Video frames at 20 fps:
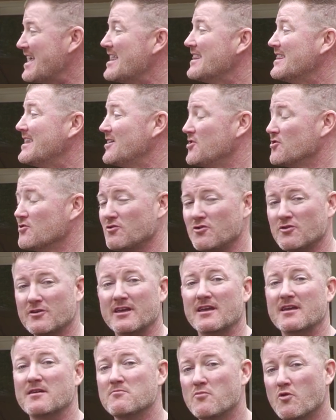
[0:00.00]
that you're
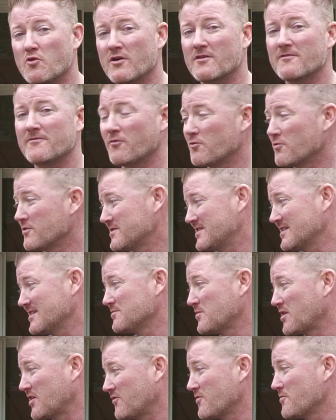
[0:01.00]
looking at more at 4 to 6
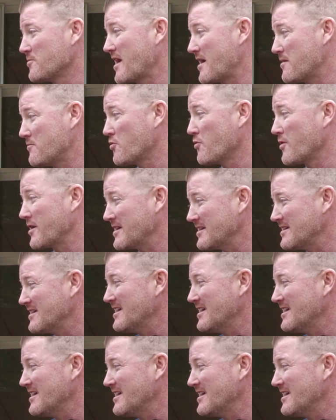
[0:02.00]
months from that point.